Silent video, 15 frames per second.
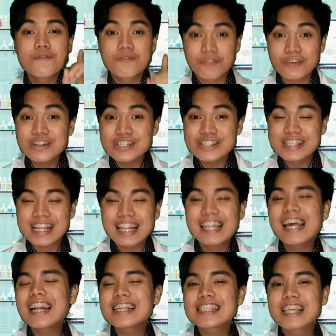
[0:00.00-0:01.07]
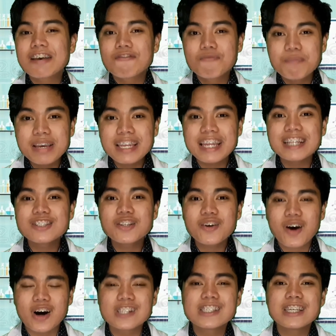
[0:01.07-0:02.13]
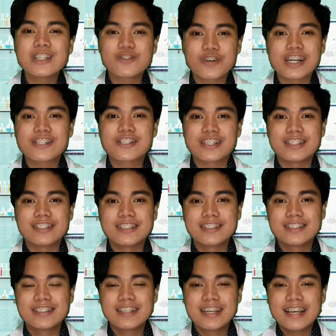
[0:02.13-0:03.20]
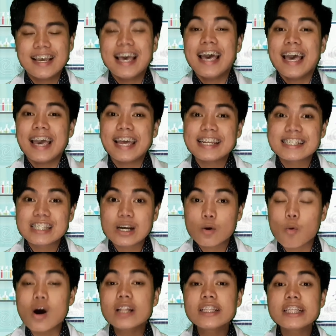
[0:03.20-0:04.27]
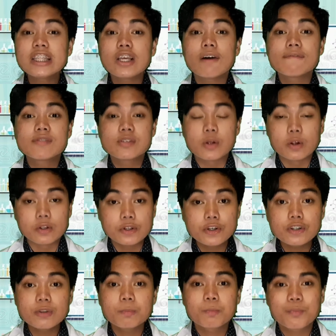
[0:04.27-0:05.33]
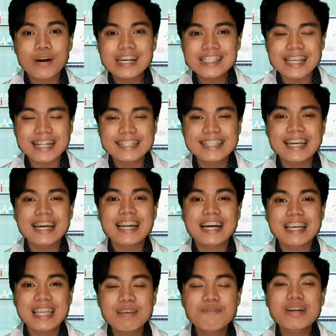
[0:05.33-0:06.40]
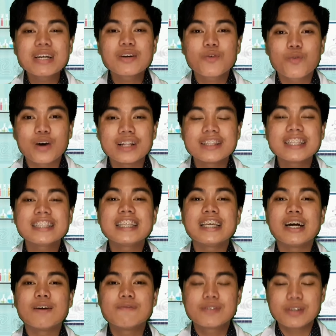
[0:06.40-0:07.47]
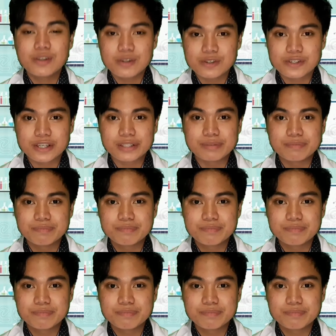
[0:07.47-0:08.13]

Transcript: First, let us give meaning to concentration. It is the quantity of solute present in a given quantity of solution.